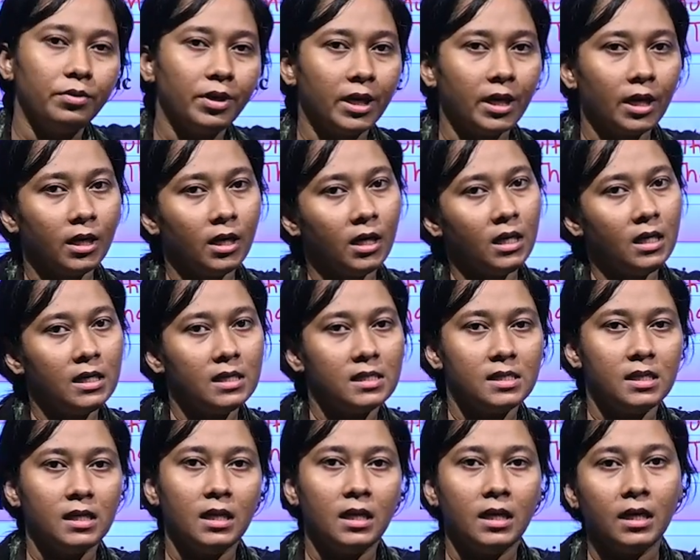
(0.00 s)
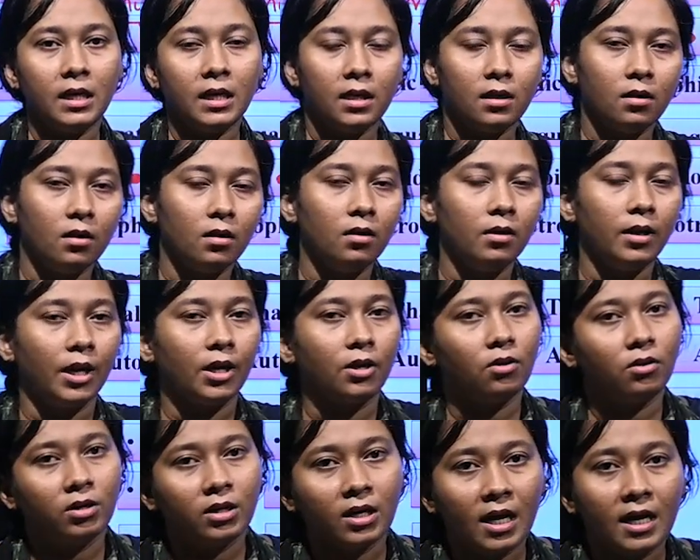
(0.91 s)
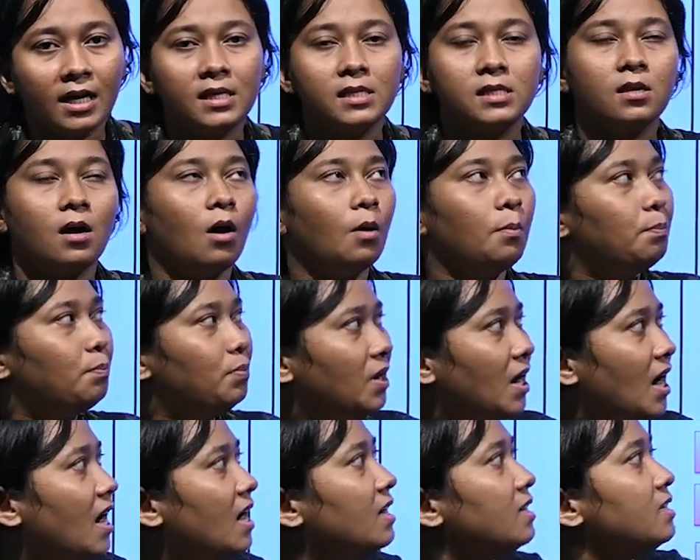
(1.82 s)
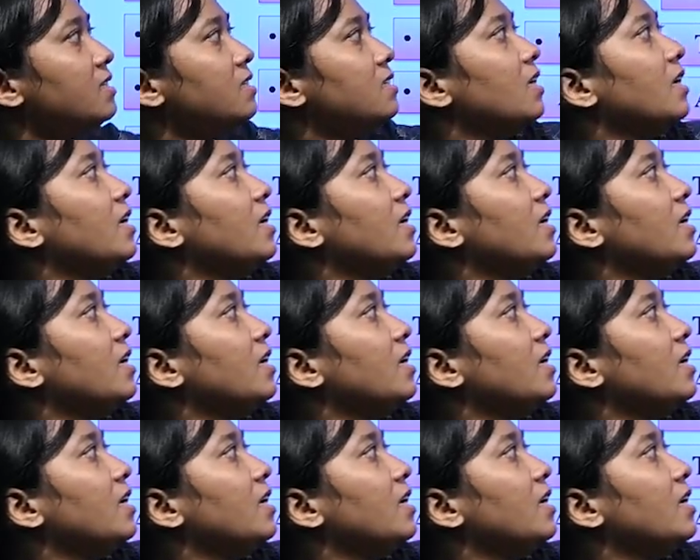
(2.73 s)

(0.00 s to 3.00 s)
we can easily recognize a plant's